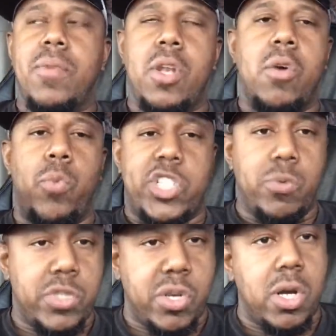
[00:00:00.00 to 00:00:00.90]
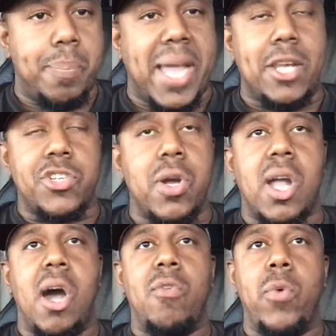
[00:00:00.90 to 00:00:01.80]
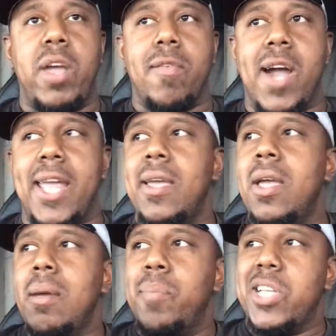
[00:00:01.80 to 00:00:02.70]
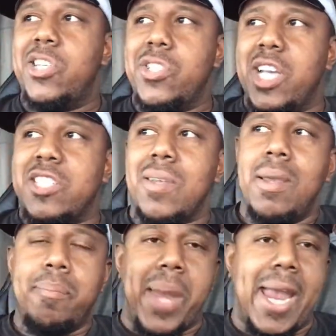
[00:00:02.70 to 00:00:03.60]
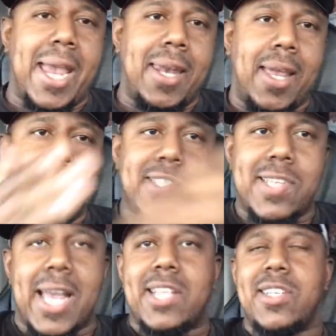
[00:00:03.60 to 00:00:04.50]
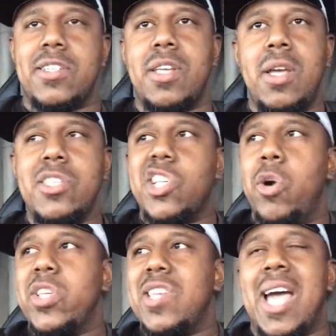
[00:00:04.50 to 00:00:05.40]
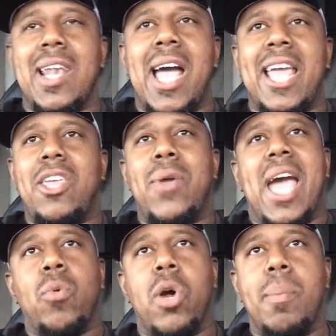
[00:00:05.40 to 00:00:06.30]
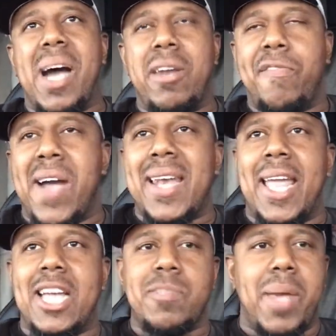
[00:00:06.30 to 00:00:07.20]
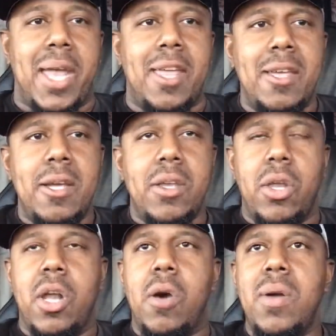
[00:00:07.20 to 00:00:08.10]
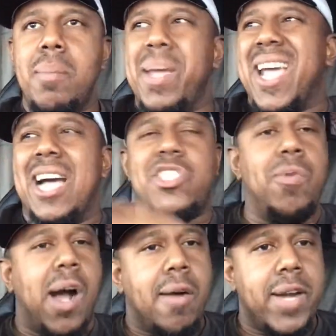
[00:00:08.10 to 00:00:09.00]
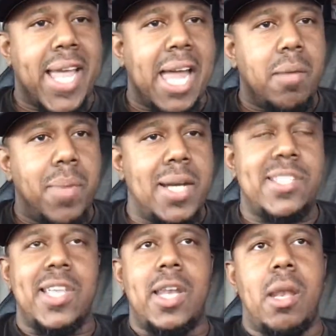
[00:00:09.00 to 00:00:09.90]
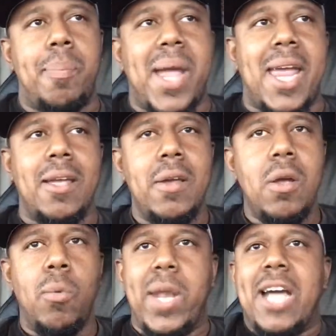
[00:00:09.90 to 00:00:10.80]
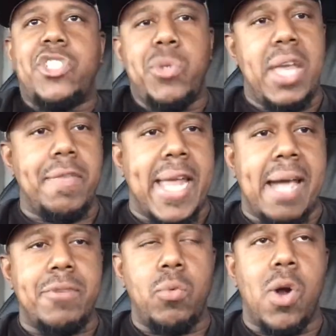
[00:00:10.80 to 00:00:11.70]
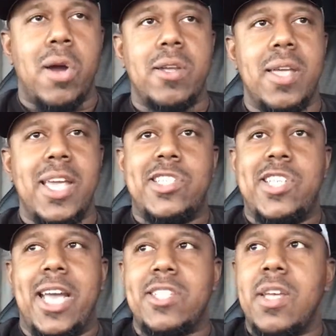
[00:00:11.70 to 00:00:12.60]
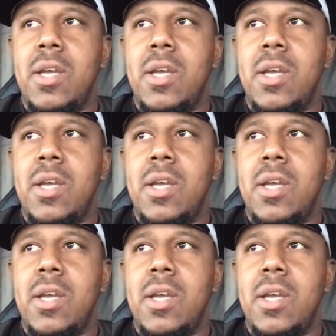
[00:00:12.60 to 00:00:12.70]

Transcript: what you was going to pay the truck off with, right? But you're just paying it in sections. So it's not like you got to worry about the finance man, because you already got the money sitting in the bank without you even having to work. It's just